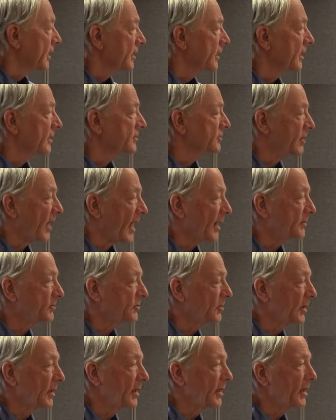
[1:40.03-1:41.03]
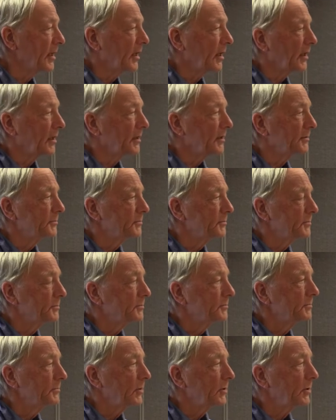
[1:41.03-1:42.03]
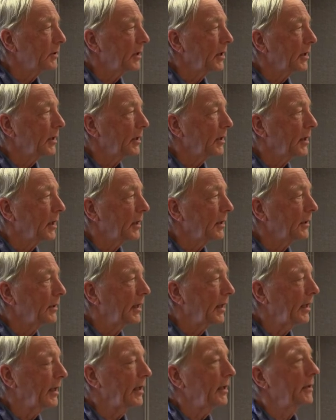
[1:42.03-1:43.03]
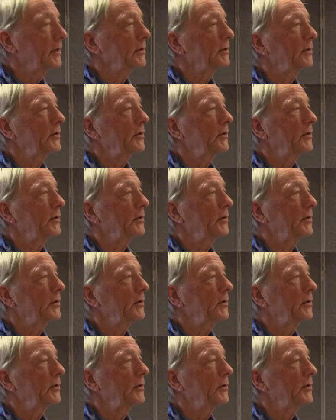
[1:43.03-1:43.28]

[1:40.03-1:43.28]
there's actually um, the